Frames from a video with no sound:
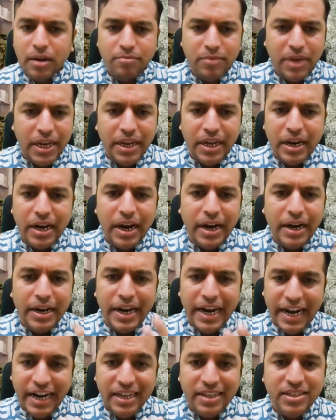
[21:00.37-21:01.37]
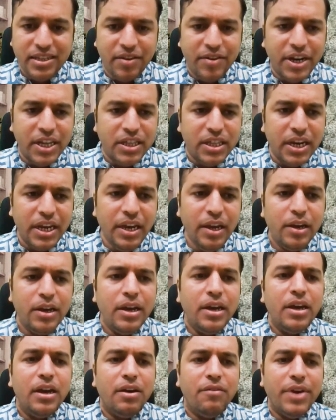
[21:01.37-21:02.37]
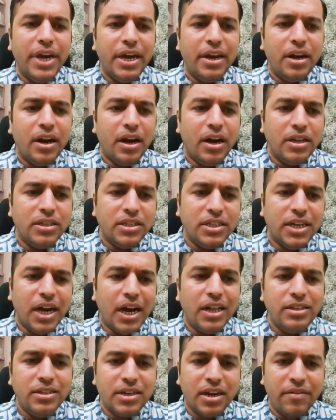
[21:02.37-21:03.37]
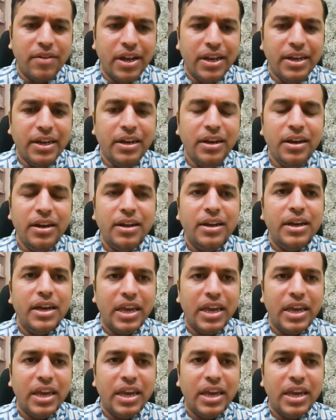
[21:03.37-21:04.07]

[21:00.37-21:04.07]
in England in 1873, where Charles Trevelyan,